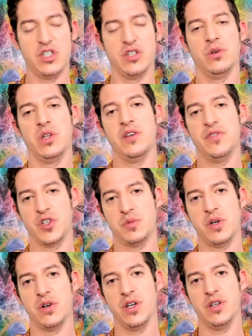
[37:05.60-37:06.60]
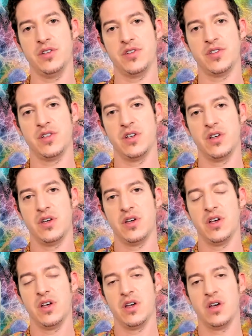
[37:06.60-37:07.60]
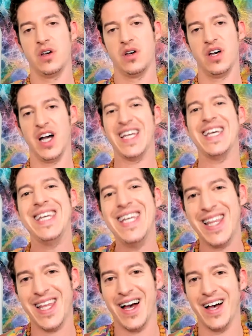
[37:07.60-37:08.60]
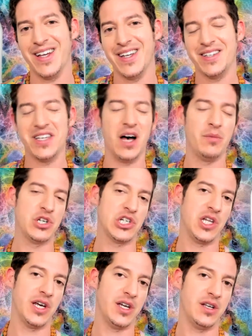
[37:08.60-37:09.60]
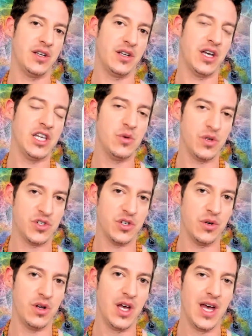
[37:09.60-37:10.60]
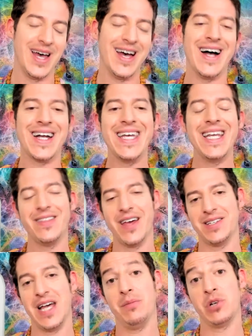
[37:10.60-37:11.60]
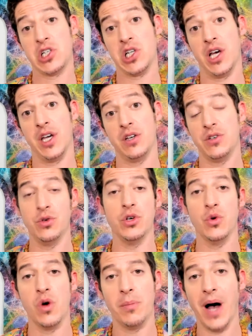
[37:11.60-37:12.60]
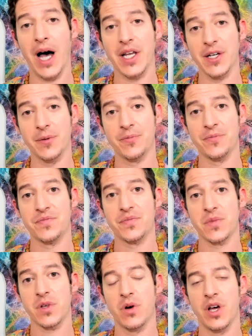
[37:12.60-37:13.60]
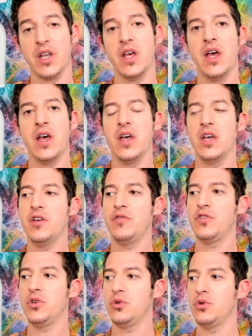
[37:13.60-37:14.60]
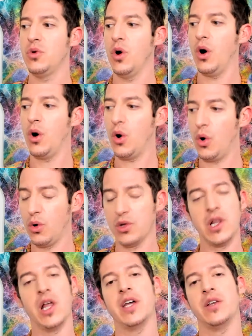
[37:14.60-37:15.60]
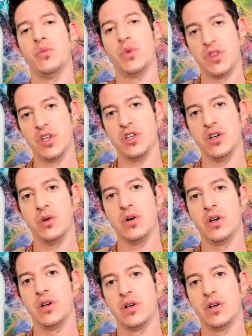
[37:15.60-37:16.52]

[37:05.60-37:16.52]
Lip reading: your own life experience, a key to that is how much light can you exude? A key to that is how much light do you embody, right? If you hold light within you,